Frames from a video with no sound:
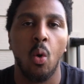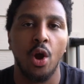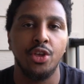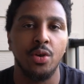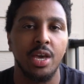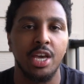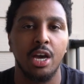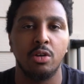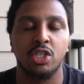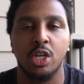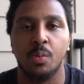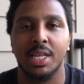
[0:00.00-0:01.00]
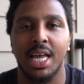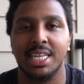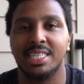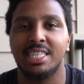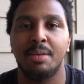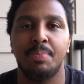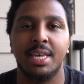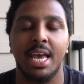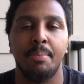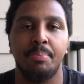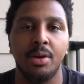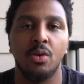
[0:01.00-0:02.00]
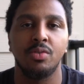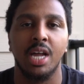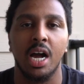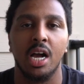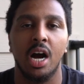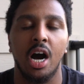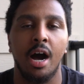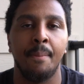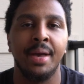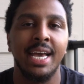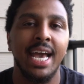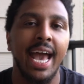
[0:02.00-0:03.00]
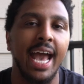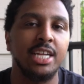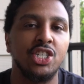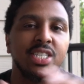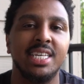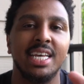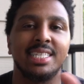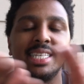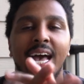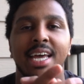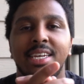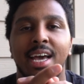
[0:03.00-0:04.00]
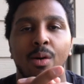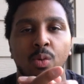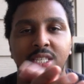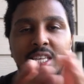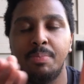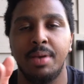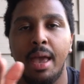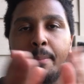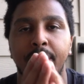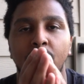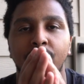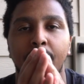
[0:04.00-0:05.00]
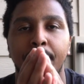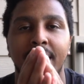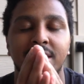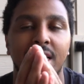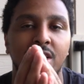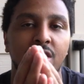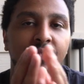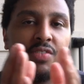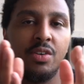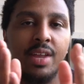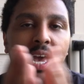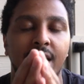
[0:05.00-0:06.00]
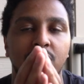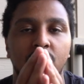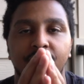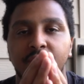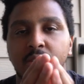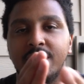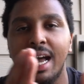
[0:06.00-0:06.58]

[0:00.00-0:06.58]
or you can go somewhere like cpabuild.com and just get signed up. With CPA Build, it may take you a few days or a few